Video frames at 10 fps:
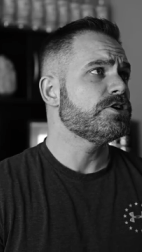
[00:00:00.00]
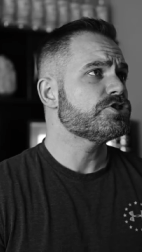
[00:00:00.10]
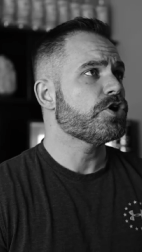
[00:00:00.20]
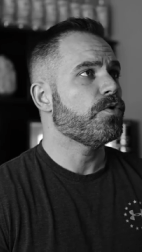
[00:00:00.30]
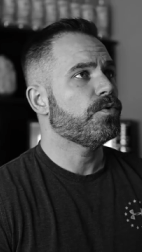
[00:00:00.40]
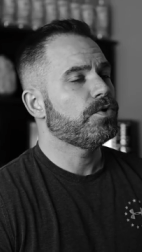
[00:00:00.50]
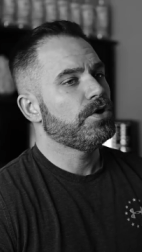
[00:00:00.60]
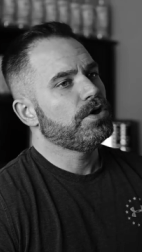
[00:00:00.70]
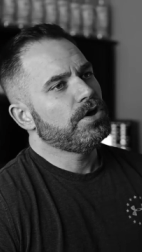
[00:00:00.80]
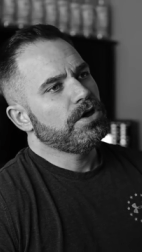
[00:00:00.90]
So
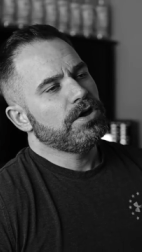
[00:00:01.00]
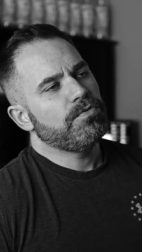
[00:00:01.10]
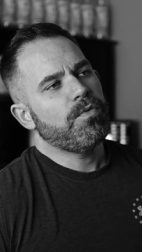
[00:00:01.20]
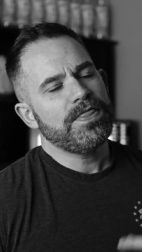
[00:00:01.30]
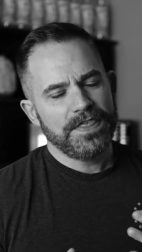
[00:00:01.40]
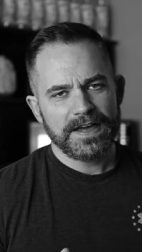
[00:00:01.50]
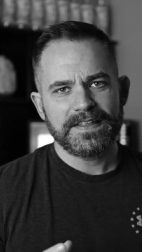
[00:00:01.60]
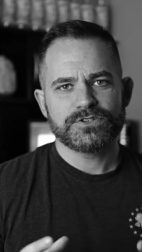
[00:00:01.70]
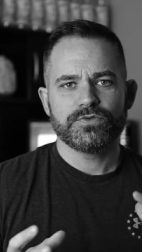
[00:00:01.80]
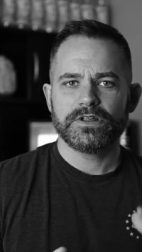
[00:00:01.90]
one thing
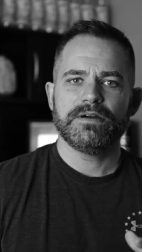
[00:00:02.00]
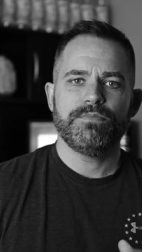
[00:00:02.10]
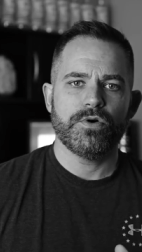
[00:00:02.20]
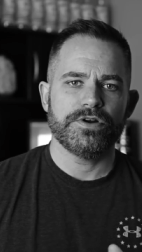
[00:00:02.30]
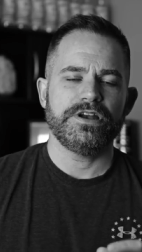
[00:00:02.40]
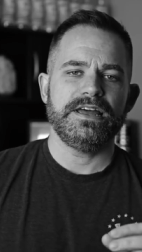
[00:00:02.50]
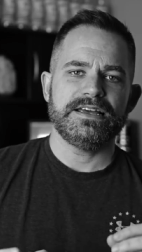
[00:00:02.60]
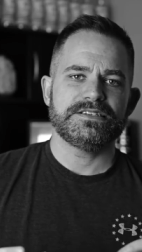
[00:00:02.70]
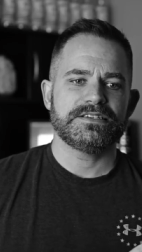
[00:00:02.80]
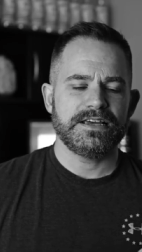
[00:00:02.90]
that's really important
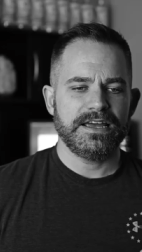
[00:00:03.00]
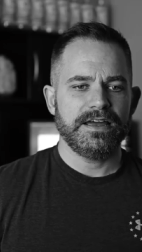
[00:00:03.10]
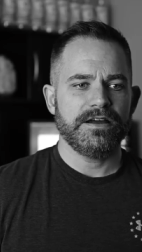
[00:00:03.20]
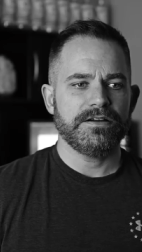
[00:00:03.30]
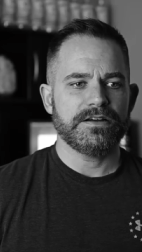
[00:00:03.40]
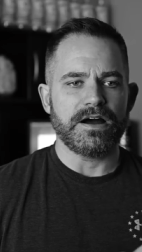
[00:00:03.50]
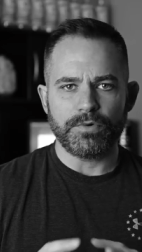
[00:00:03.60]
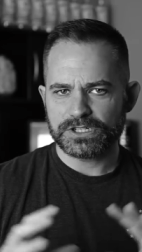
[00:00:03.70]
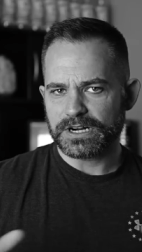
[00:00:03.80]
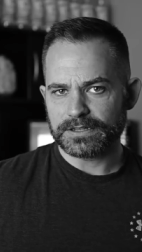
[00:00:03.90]
is, I
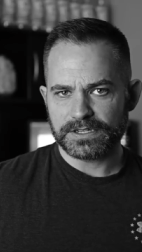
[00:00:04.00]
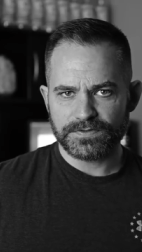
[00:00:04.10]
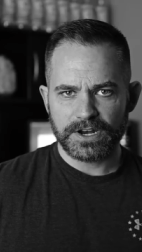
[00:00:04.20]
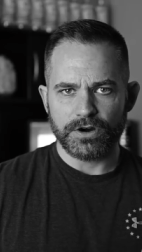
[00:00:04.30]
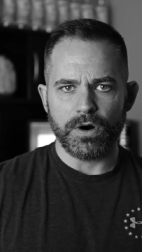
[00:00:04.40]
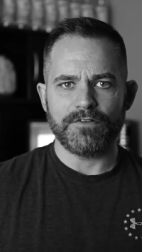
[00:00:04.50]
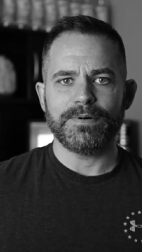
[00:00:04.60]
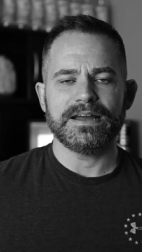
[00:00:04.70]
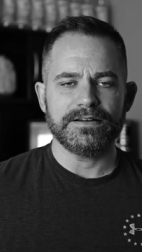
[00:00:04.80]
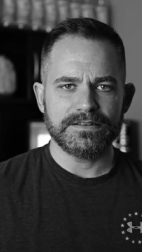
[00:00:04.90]
want to start this video off
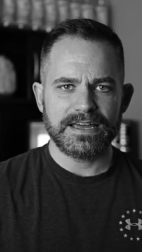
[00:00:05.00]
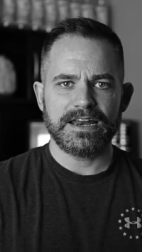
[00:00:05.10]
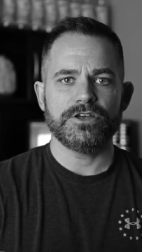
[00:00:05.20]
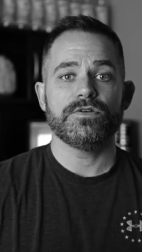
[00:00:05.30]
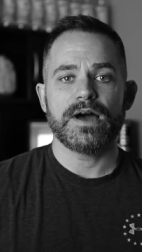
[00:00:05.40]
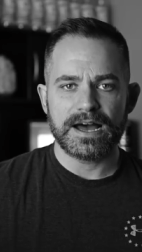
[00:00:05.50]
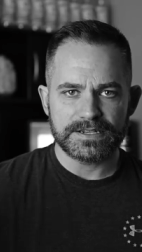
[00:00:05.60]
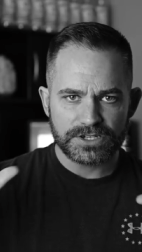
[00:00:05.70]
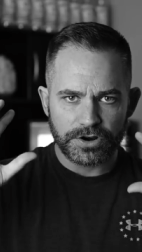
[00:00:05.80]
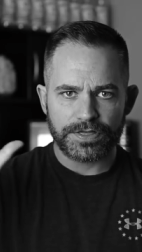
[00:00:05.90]
by getting you
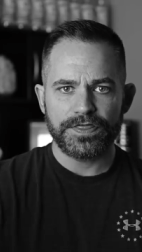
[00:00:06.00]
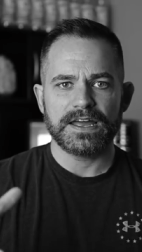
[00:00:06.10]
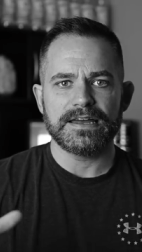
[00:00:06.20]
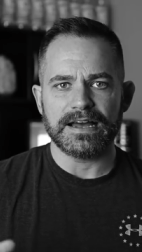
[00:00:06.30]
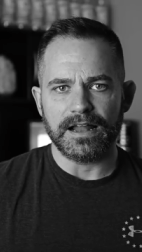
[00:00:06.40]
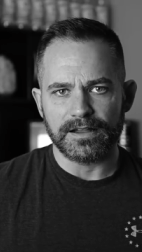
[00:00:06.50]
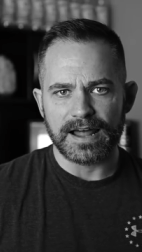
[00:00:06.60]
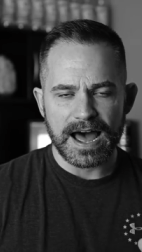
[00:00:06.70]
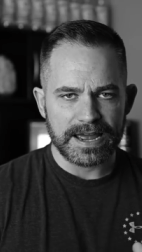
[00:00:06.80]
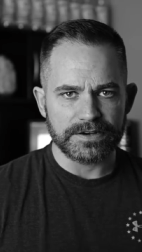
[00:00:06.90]
guys your thinking
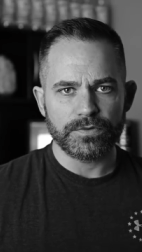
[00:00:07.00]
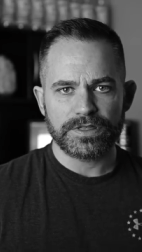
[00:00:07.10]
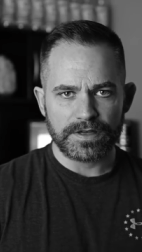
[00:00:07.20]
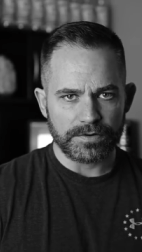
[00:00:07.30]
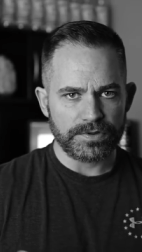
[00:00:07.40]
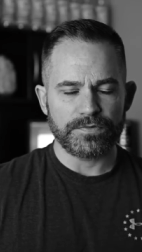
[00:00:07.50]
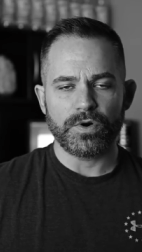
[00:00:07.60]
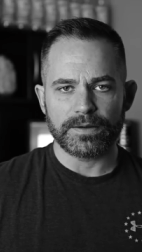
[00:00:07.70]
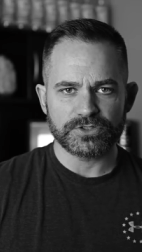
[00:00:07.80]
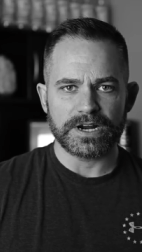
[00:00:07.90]
aligned with
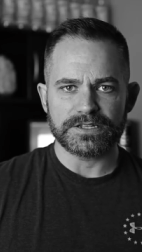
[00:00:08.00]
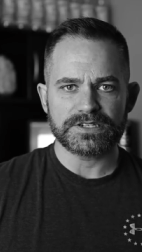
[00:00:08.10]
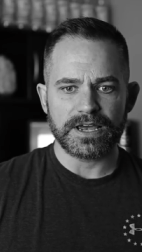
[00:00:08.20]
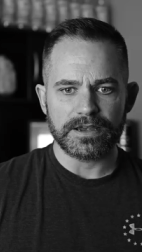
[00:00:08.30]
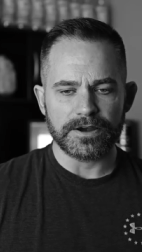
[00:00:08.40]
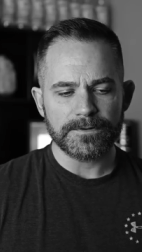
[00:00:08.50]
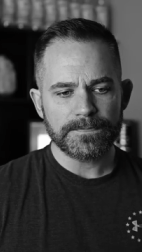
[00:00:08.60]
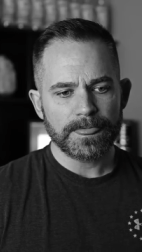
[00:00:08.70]
what I'm trying to say here.